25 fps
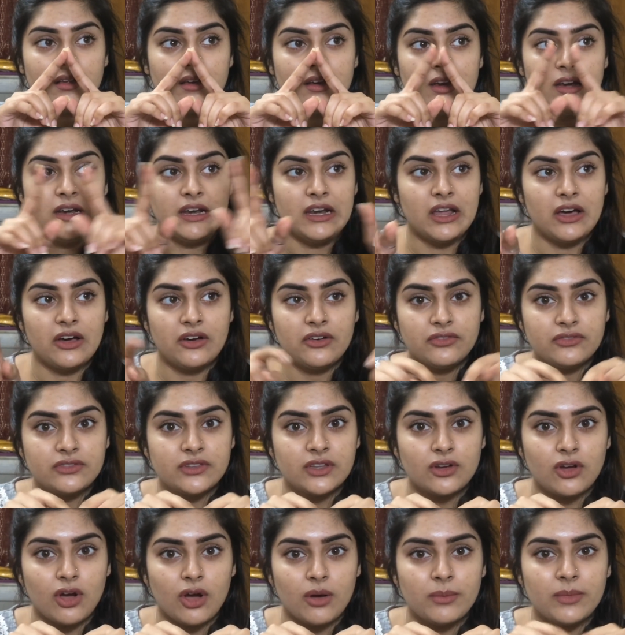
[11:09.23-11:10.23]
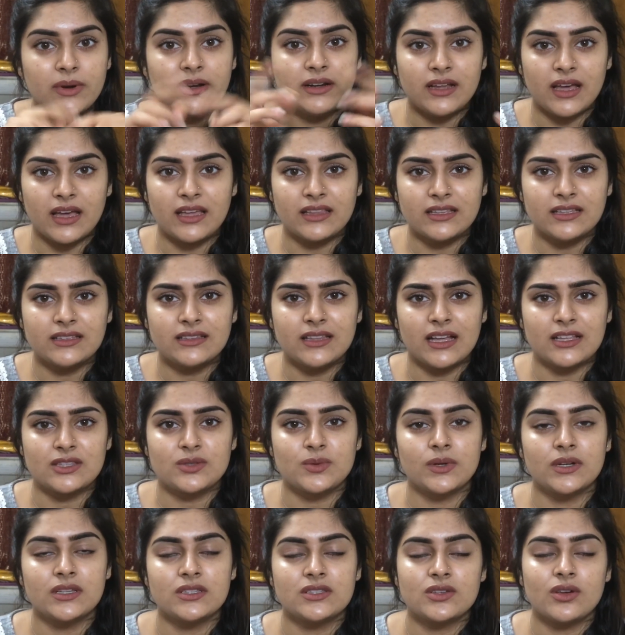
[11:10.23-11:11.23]
love the comment, I think
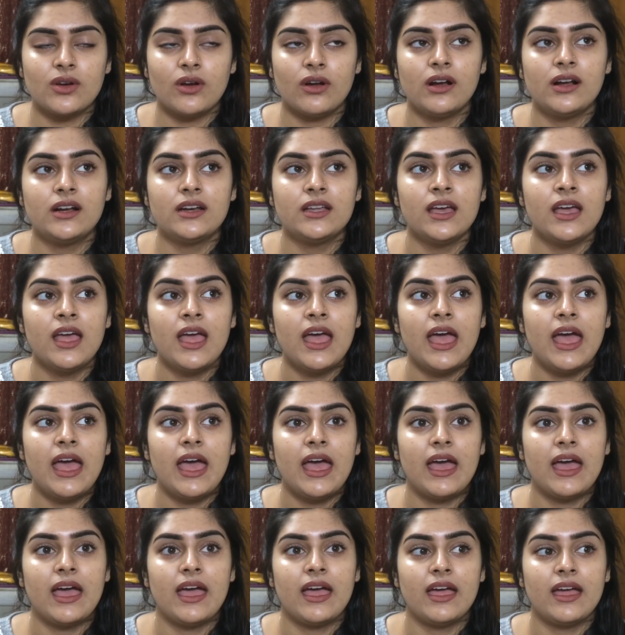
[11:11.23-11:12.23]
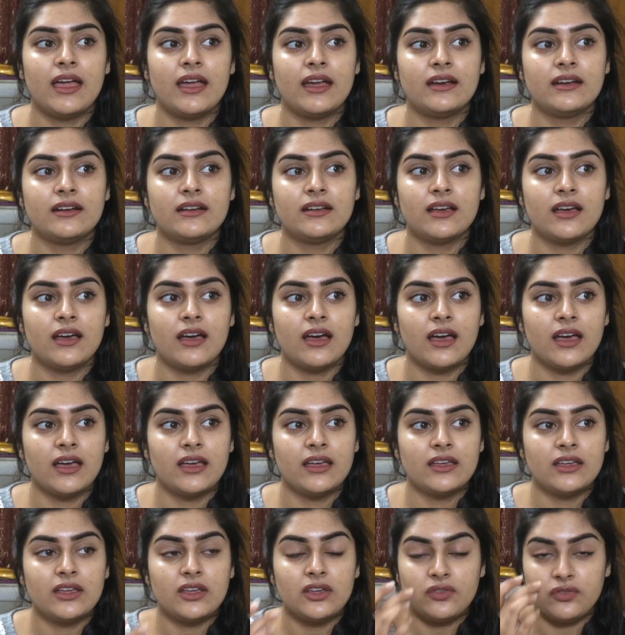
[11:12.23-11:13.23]
that's what it's called, and
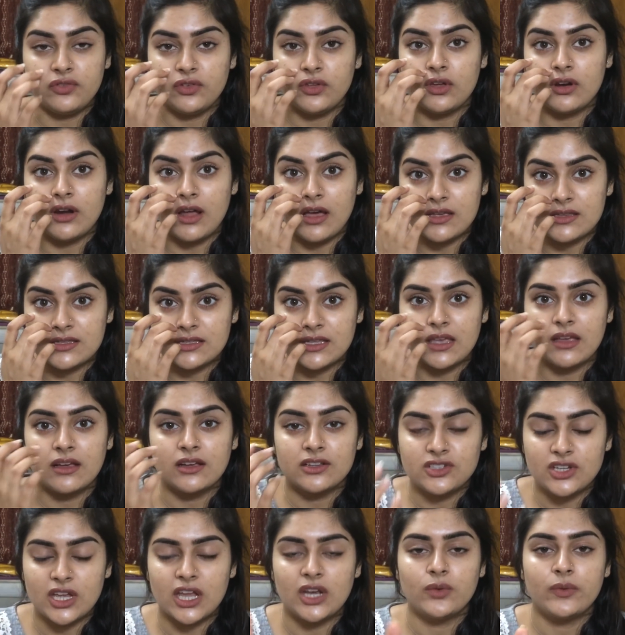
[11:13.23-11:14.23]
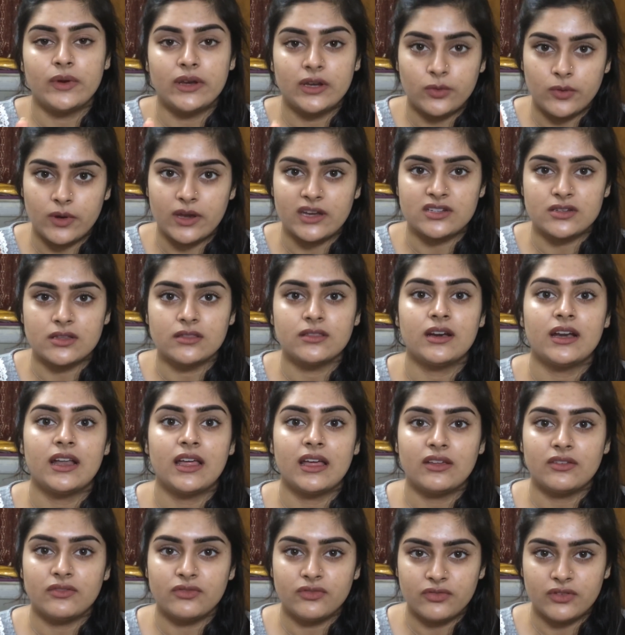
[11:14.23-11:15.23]
if you're asking a genuine question that
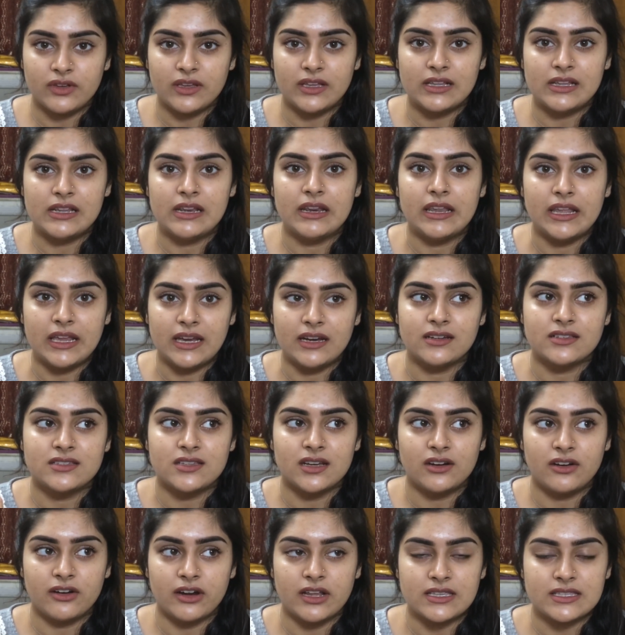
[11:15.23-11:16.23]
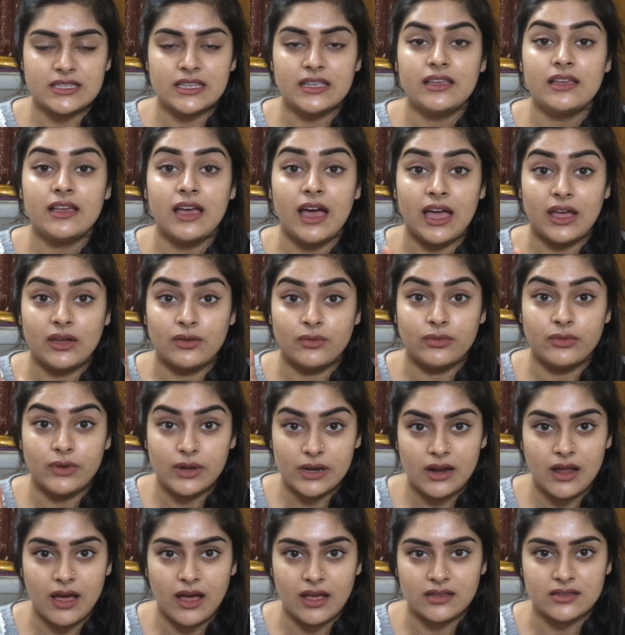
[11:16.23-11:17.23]
I feel needs addressing, I
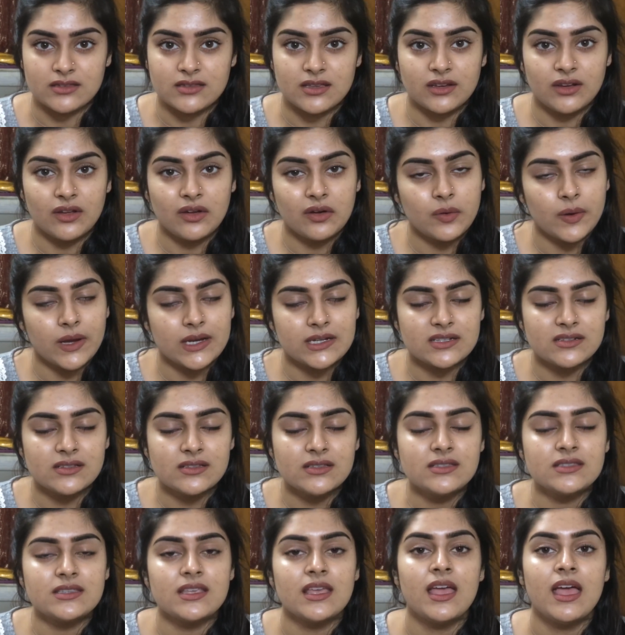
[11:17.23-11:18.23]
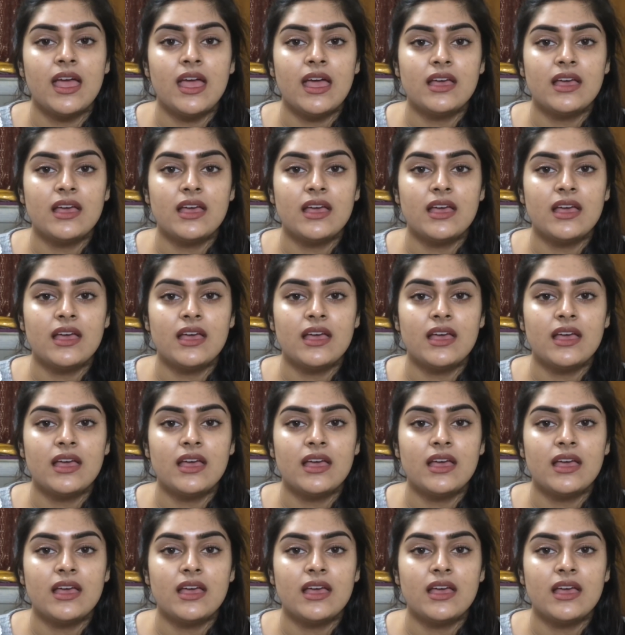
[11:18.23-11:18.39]
will answer your questions.